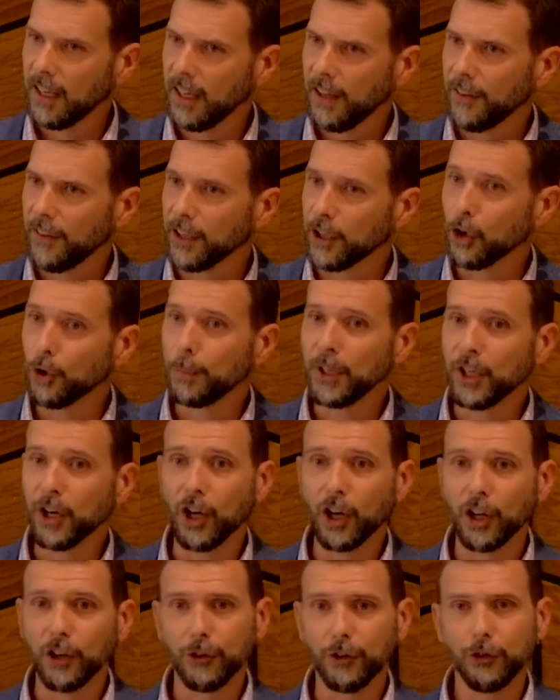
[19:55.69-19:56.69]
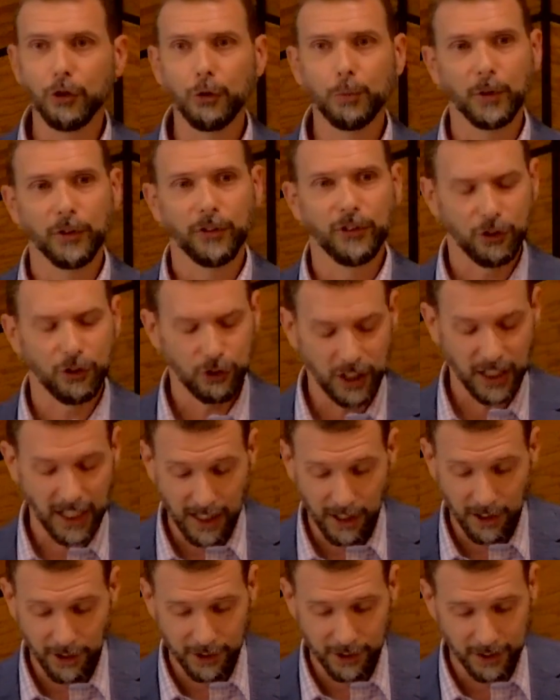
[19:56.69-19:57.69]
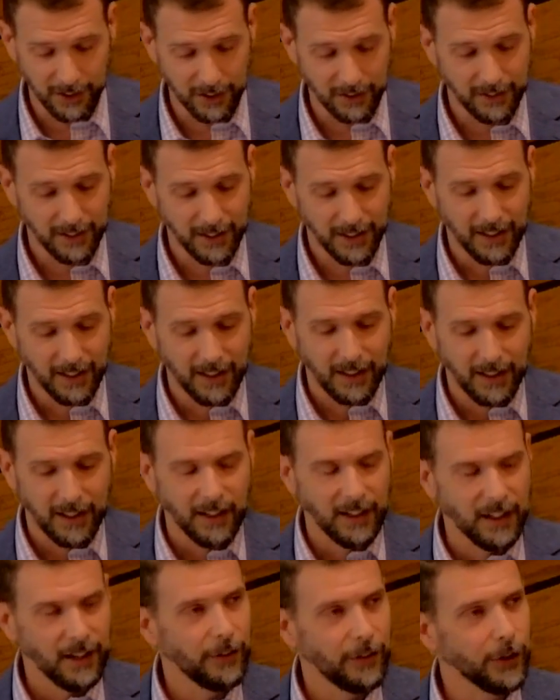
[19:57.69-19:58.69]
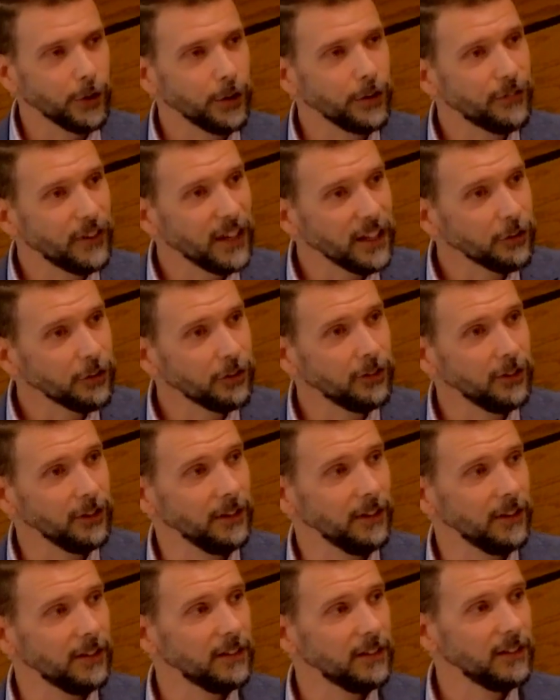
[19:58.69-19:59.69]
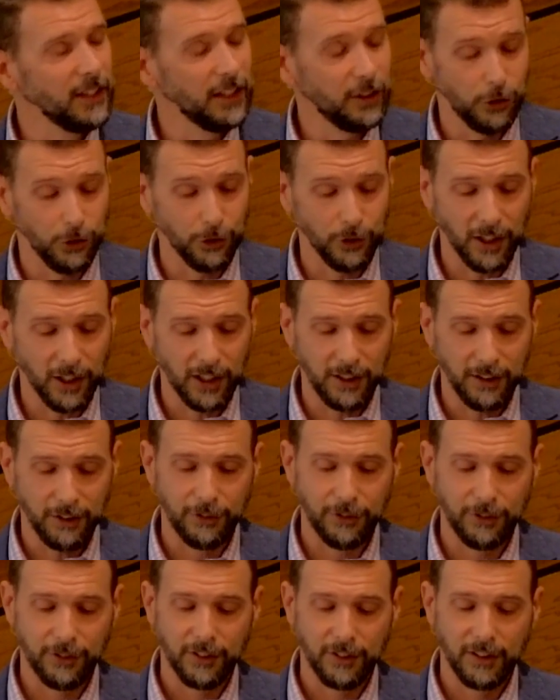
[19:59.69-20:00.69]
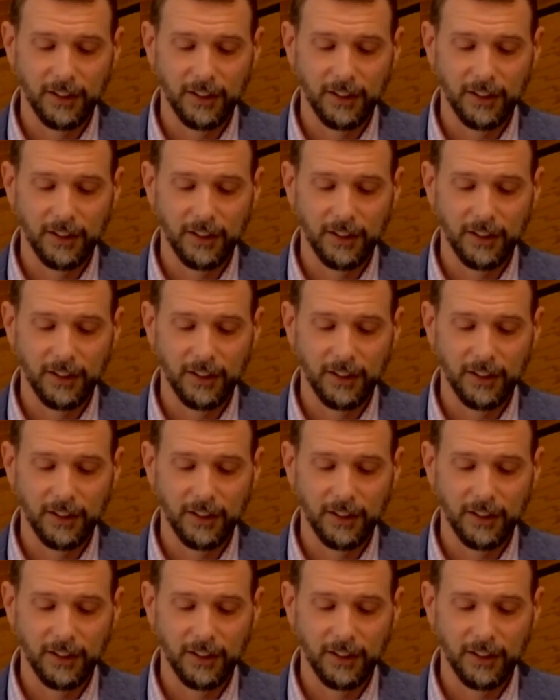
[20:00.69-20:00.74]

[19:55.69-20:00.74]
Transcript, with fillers: They go beyond superficiality, they're invested in your life,